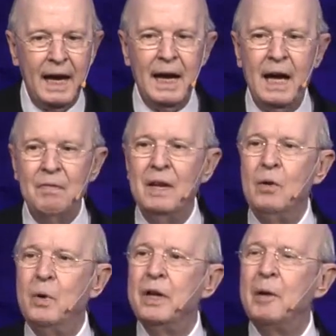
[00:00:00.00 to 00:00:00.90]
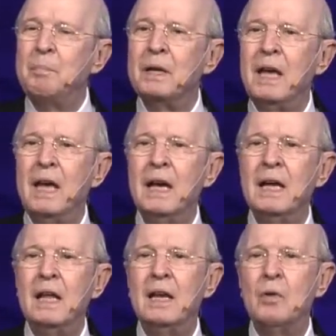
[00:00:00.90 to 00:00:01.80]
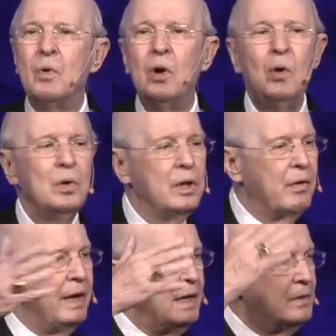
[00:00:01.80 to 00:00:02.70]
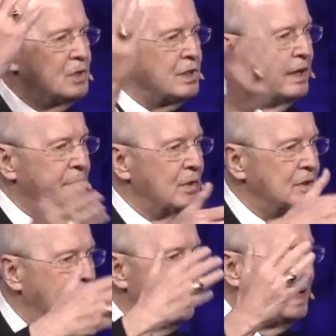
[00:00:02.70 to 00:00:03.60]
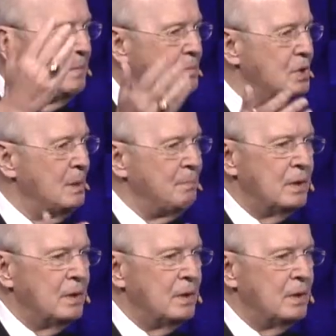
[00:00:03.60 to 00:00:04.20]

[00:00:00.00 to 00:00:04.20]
And then he went up again and he rolled it around several times.